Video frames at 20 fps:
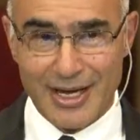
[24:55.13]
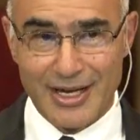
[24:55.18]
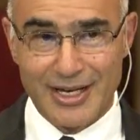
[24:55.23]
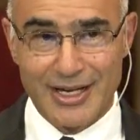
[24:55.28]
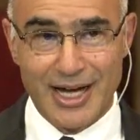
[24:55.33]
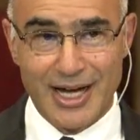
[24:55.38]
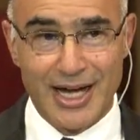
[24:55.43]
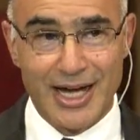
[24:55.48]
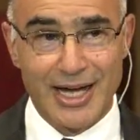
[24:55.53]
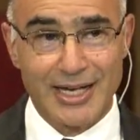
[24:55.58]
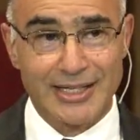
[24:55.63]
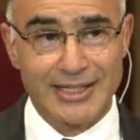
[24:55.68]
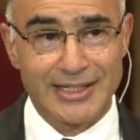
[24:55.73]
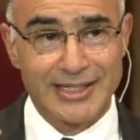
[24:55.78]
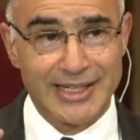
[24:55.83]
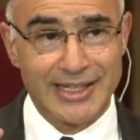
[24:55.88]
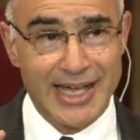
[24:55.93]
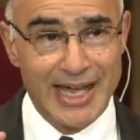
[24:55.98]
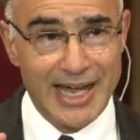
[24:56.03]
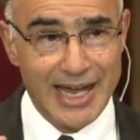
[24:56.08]
God
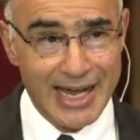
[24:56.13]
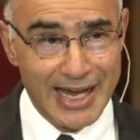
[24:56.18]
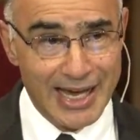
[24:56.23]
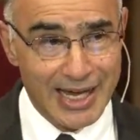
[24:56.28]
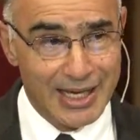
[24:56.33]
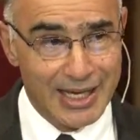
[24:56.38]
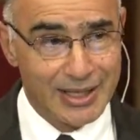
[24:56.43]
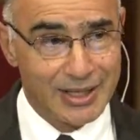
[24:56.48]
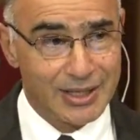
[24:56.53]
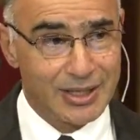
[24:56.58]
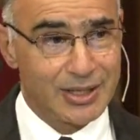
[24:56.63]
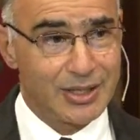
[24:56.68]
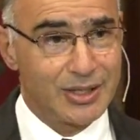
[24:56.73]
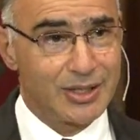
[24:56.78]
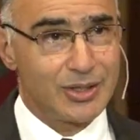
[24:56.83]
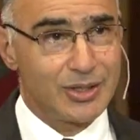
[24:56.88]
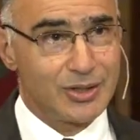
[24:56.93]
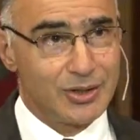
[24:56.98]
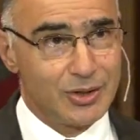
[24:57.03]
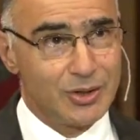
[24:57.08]
can
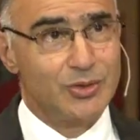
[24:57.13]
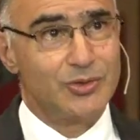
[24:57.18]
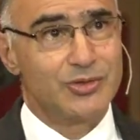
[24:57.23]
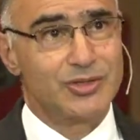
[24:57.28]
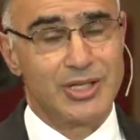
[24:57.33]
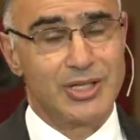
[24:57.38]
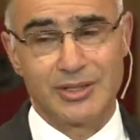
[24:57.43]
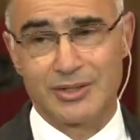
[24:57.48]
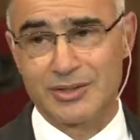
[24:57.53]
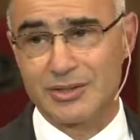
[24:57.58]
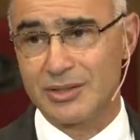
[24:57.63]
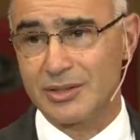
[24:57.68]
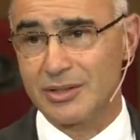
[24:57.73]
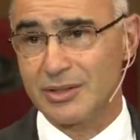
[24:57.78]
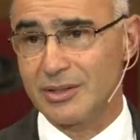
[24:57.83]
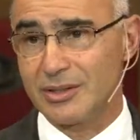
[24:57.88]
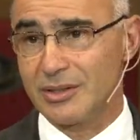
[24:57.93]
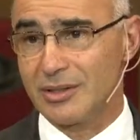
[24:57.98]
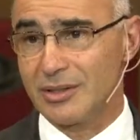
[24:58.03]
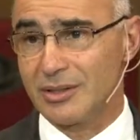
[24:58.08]
use it
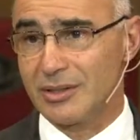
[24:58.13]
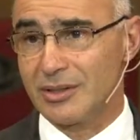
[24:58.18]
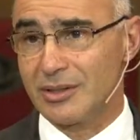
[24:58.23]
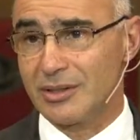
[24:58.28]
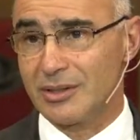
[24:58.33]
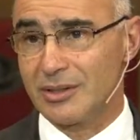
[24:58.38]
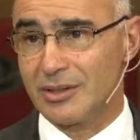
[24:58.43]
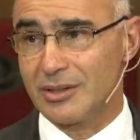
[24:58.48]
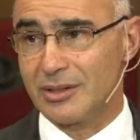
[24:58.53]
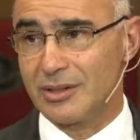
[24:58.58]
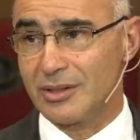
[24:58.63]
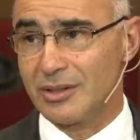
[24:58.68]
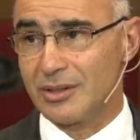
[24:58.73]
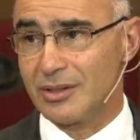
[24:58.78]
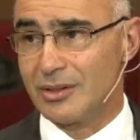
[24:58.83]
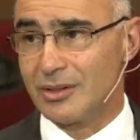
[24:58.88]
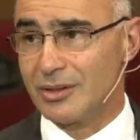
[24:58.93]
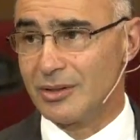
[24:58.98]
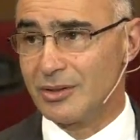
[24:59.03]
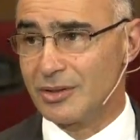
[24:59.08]

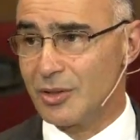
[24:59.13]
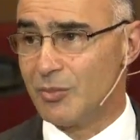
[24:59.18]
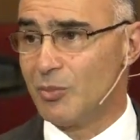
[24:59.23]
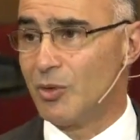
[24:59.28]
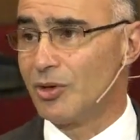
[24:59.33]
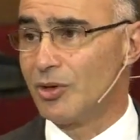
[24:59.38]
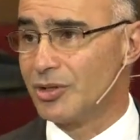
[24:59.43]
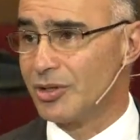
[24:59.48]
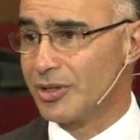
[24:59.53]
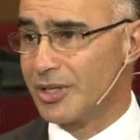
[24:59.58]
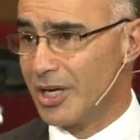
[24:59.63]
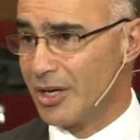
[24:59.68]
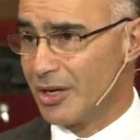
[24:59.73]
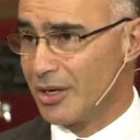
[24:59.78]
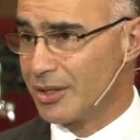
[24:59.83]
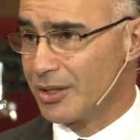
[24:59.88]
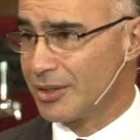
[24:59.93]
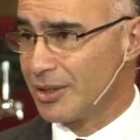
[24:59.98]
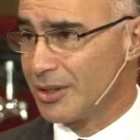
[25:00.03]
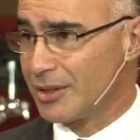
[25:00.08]
to mold your
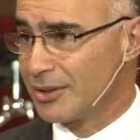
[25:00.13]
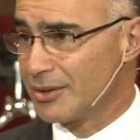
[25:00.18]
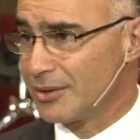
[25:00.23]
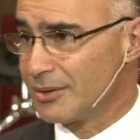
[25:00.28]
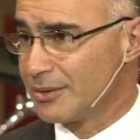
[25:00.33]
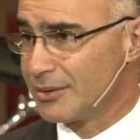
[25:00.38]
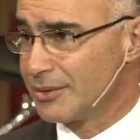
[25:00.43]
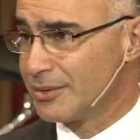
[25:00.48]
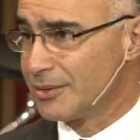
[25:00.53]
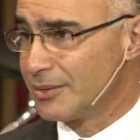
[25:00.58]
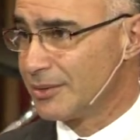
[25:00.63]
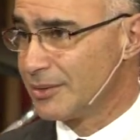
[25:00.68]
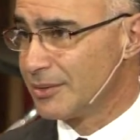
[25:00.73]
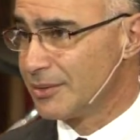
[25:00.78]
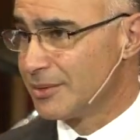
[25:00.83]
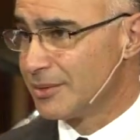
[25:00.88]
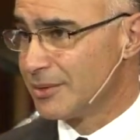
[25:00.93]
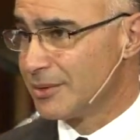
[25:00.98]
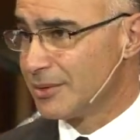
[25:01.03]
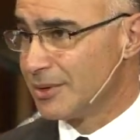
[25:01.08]
character.
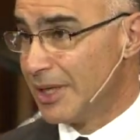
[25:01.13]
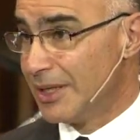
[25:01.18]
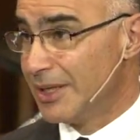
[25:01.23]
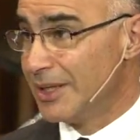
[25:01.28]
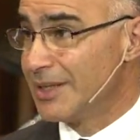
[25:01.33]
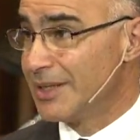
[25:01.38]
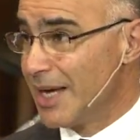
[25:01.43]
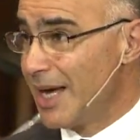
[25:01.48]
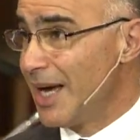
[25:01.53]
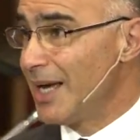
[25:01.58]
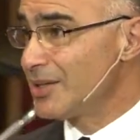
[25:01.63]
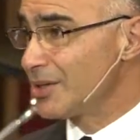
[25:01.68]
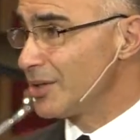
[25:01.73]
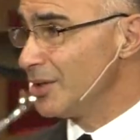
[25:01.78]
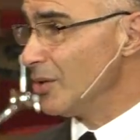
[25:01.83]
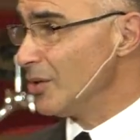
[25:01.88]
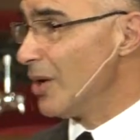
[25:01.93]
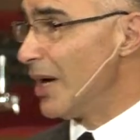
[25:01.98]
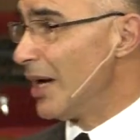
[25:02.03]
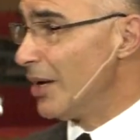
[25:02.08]
Now I need to ask
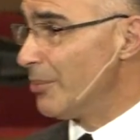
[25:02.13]
you,